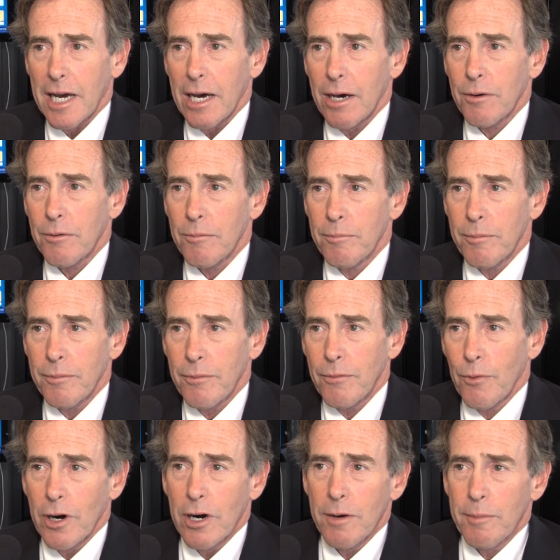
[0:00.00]
out
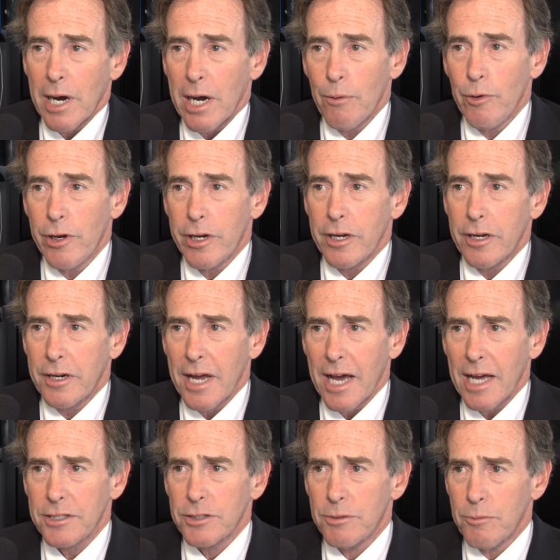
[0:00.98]
whereby we could
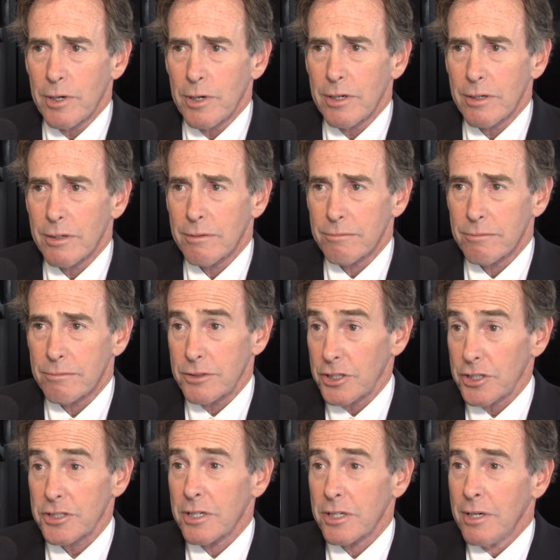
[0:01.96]
not so well
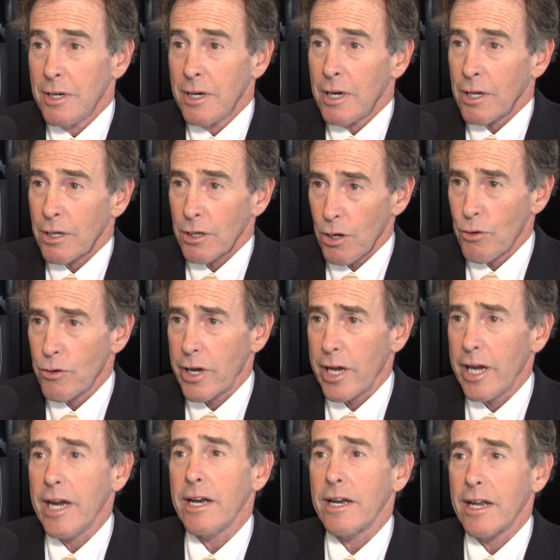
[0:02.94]
just
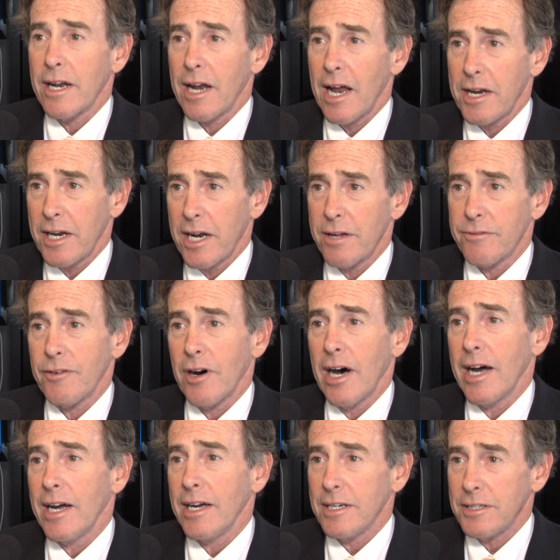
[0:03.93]
locate and
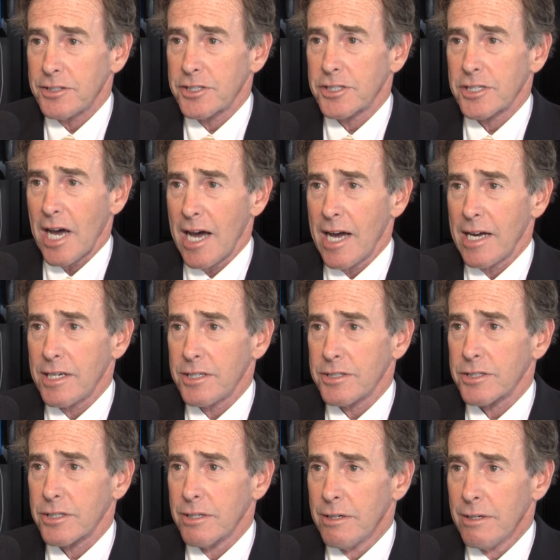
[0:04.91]
identify and
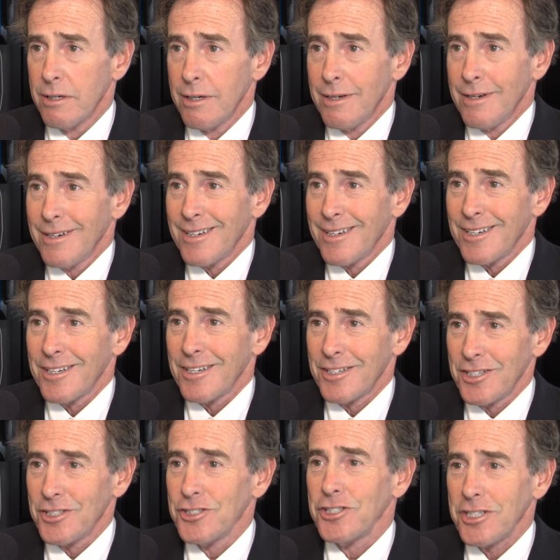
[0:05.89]
size
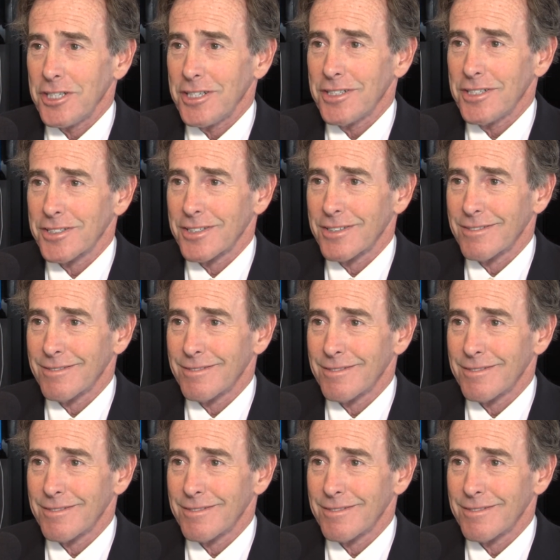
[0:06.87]
disease